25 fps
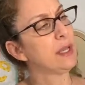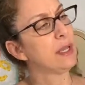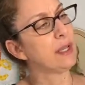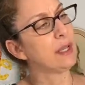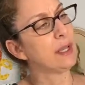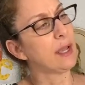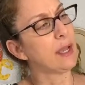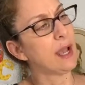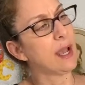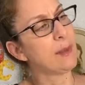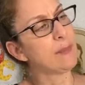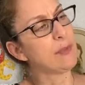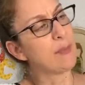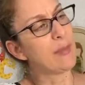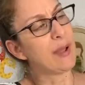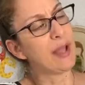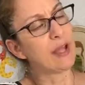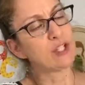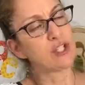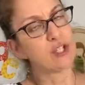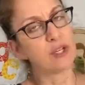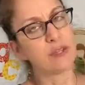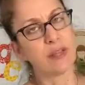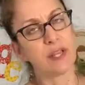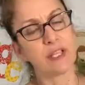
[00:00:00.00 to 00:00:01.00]
I'm
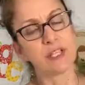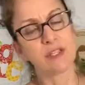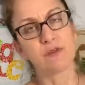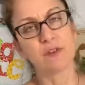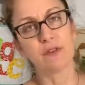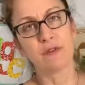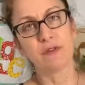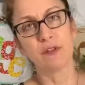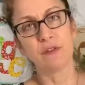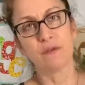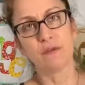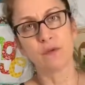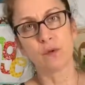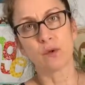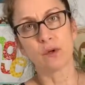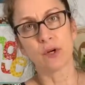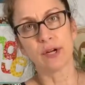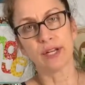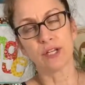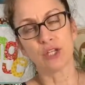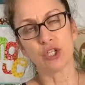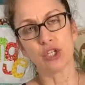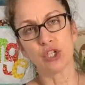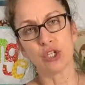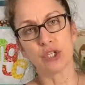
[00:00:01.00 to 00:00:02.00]
imagining that's 54
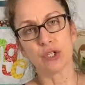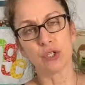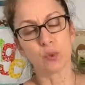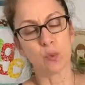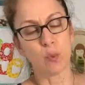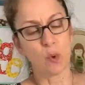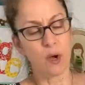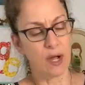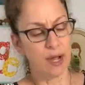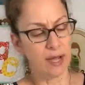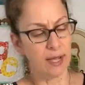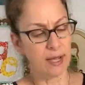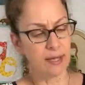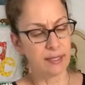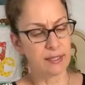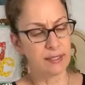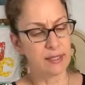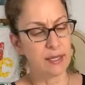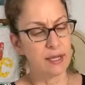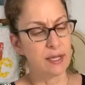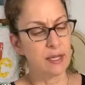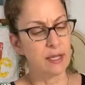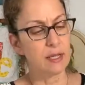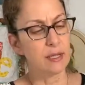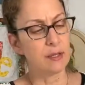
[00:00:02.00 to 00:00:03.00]
inches wide.
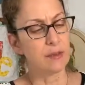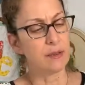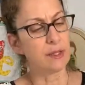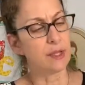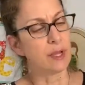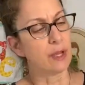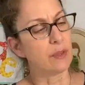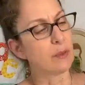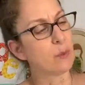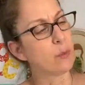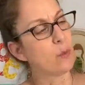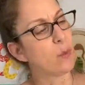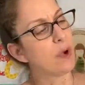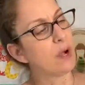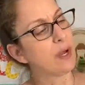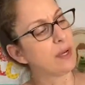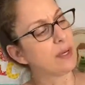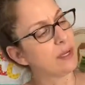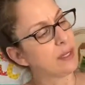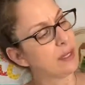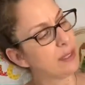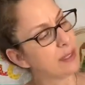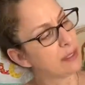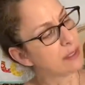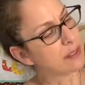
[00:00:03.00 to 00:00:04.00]
The other one
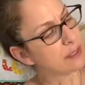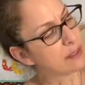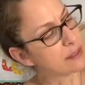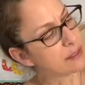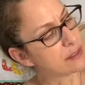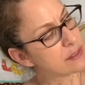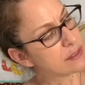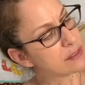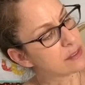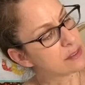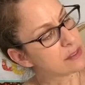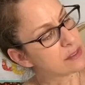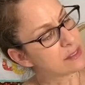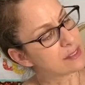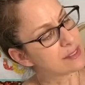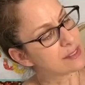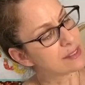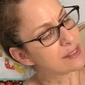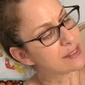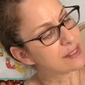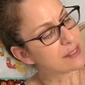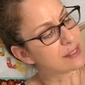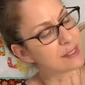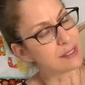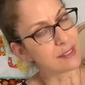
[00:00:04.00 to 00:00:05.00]
is
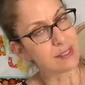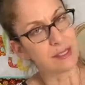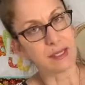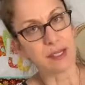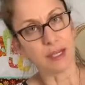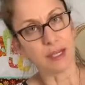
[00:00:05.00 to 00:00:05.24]
60